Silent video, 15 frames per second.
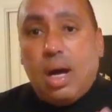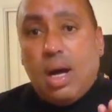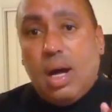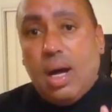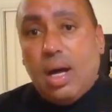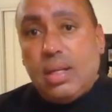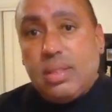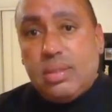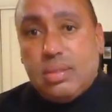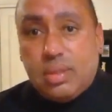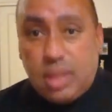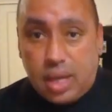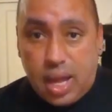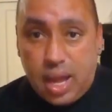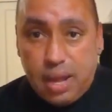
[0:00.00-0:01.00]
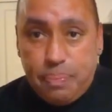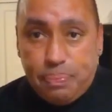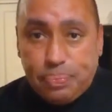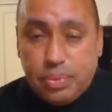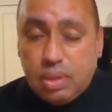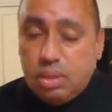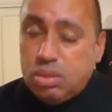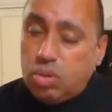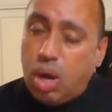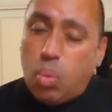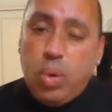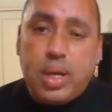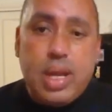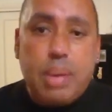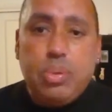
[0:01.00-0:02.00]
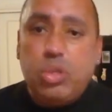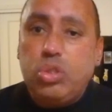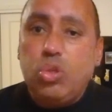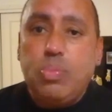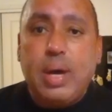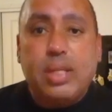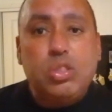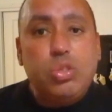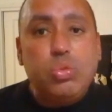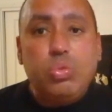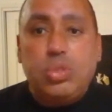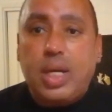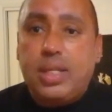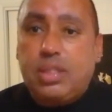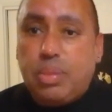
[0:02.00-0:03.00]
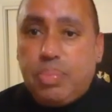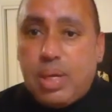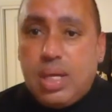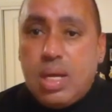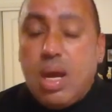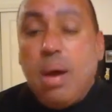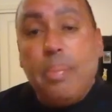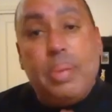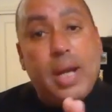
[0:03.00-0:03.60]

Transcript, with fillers: uh, today, so I wasn't able to do my Tuesday to meet.